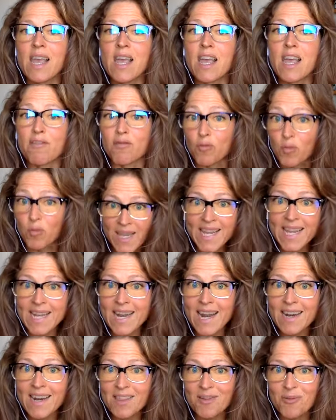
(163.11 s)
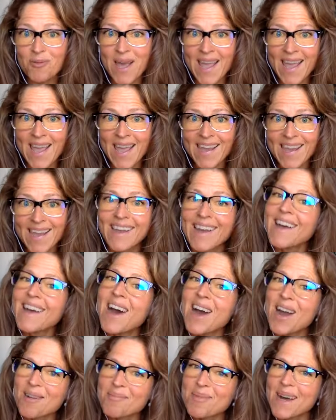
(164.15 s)
if we get out of the way,
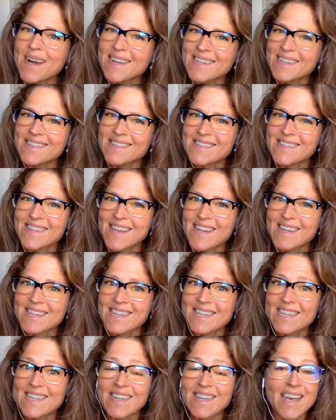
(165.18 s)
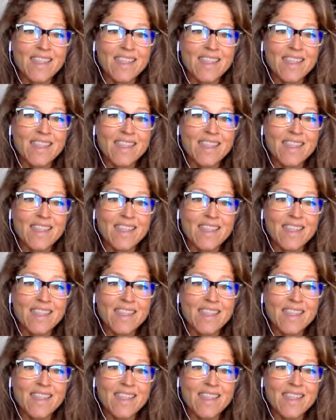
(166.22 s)
our body is designed to heal.